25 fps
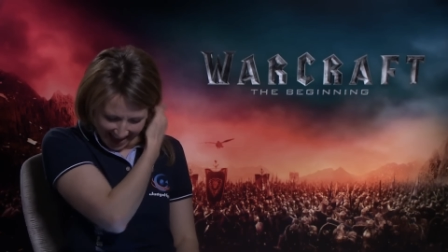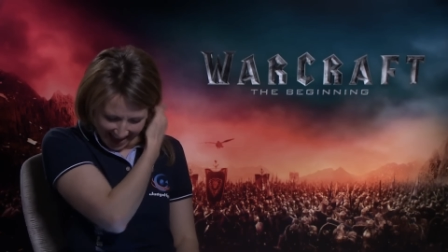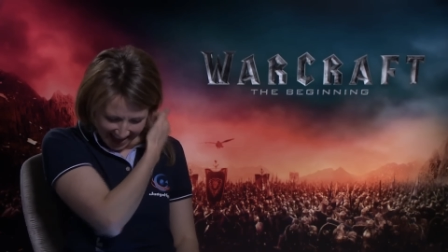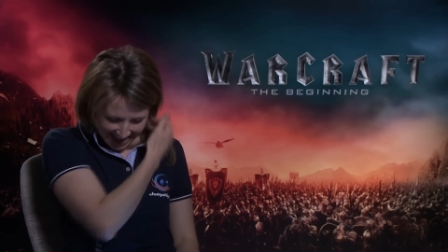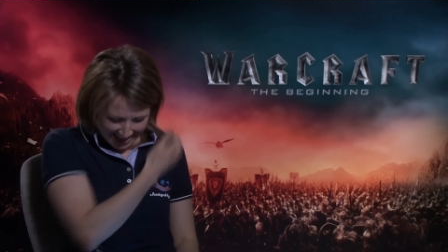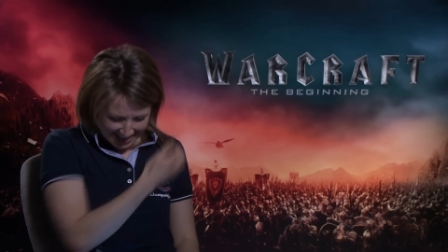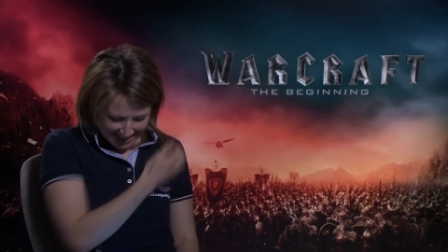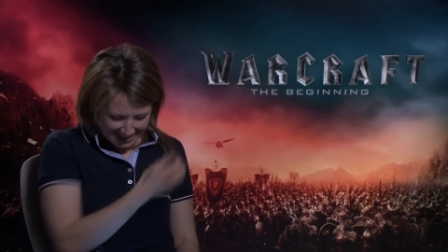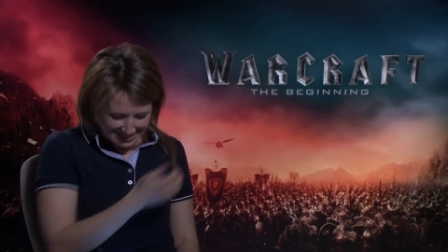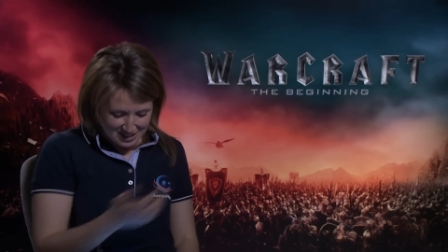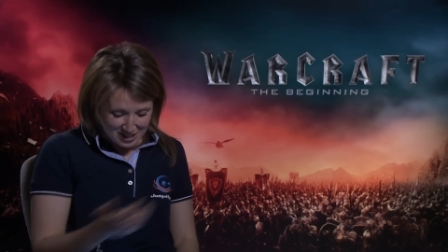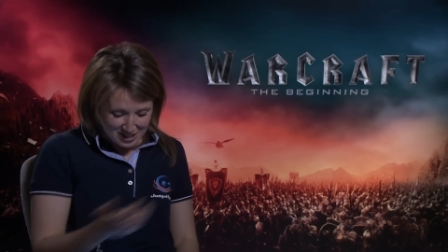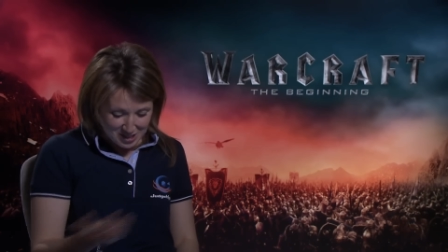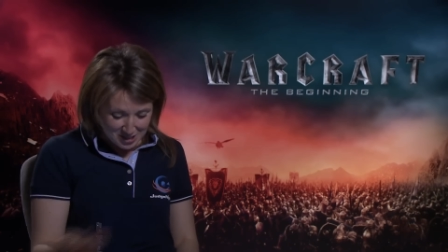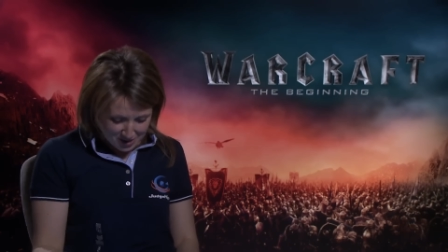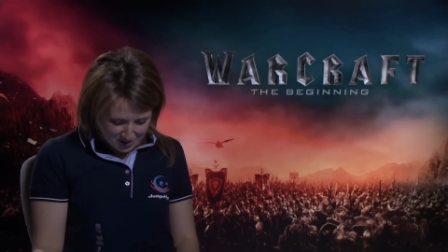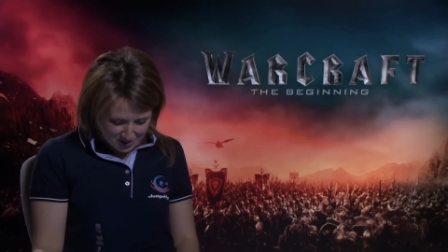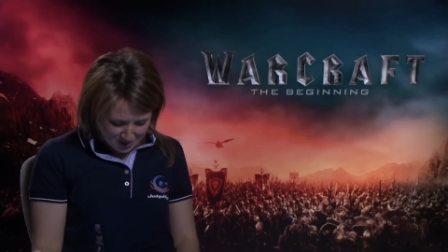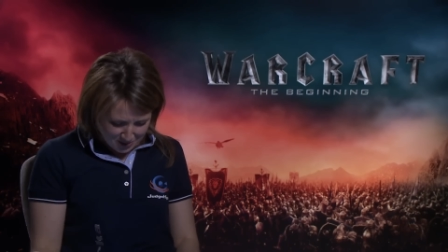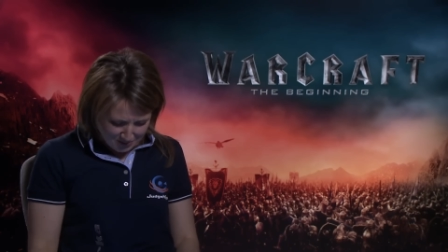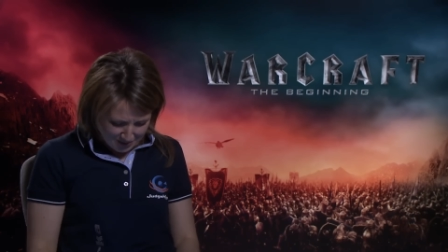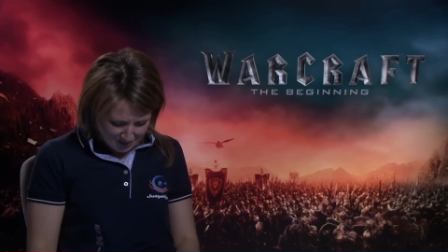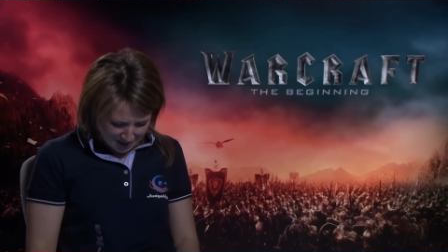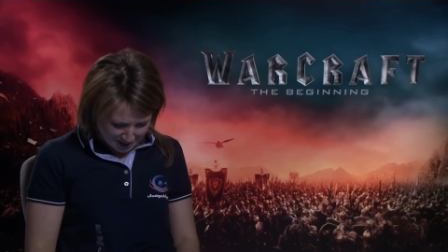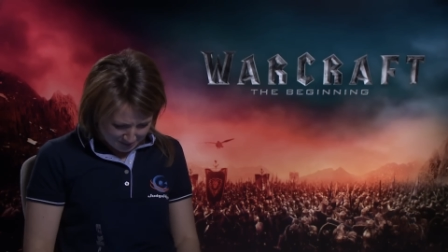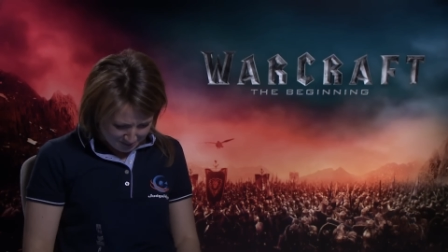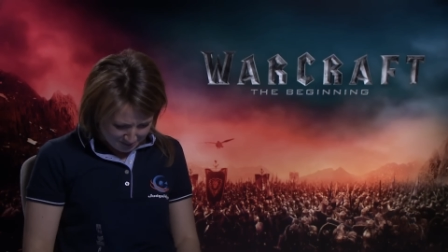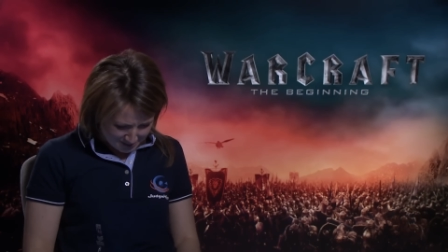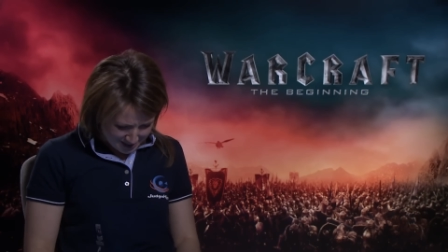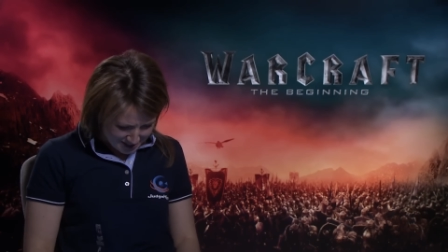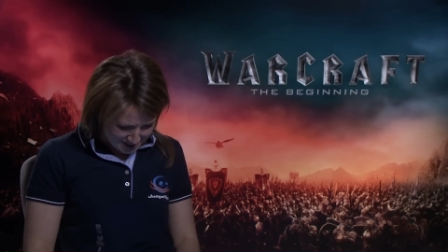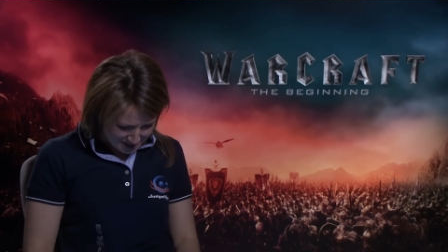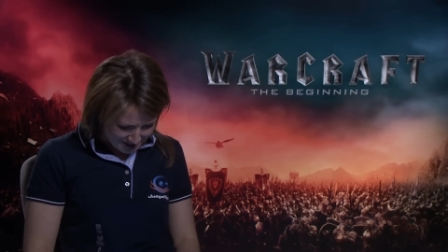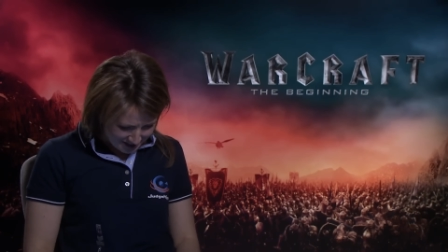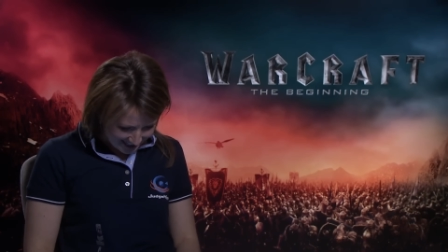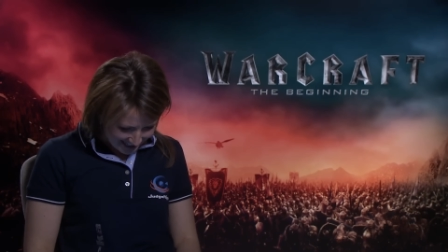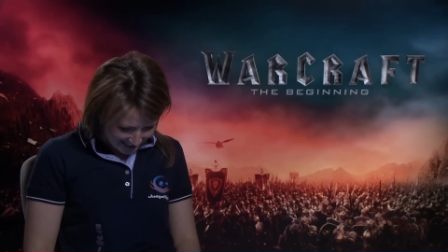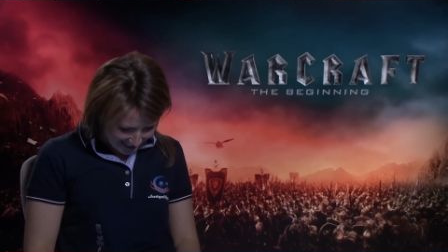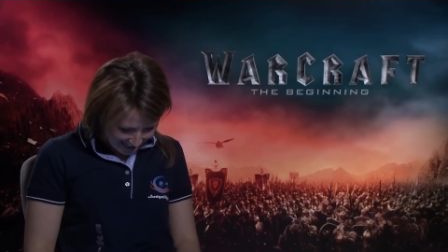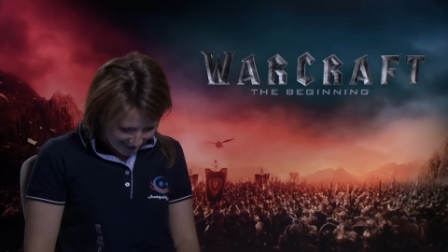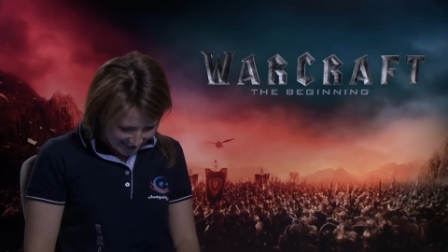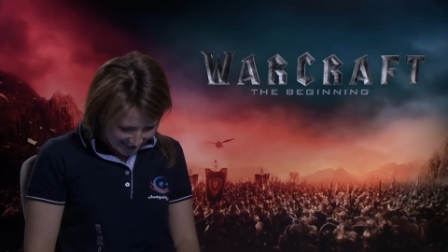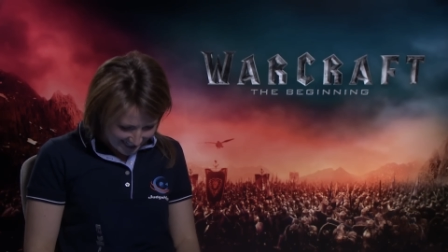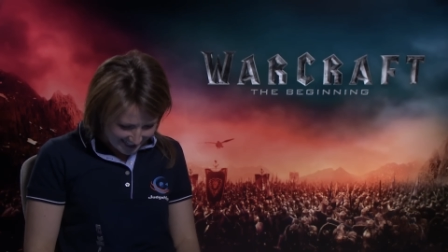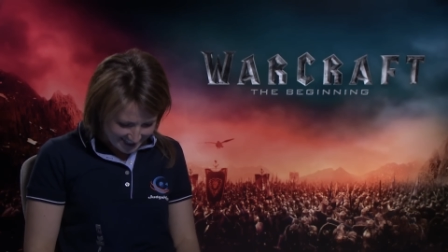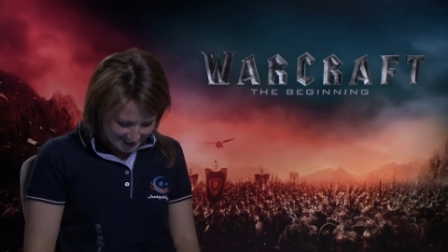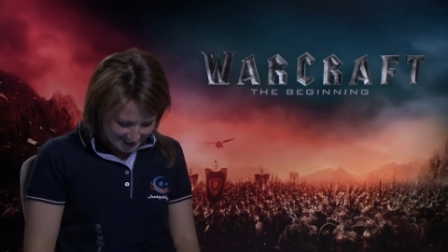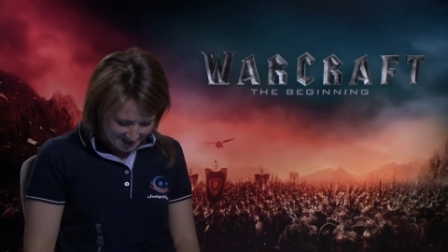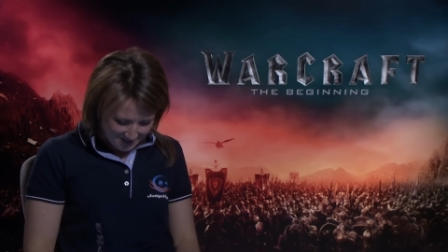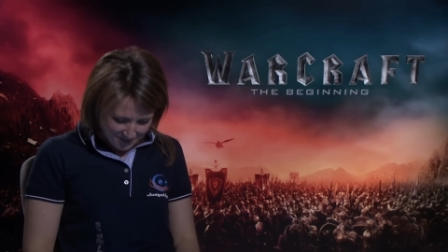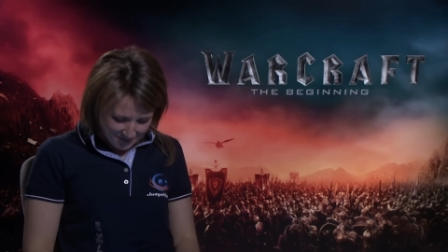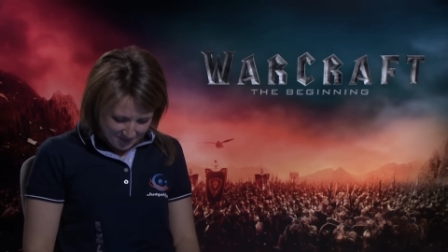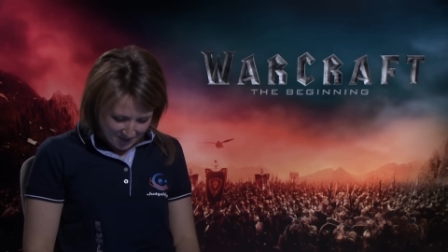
And so my question is,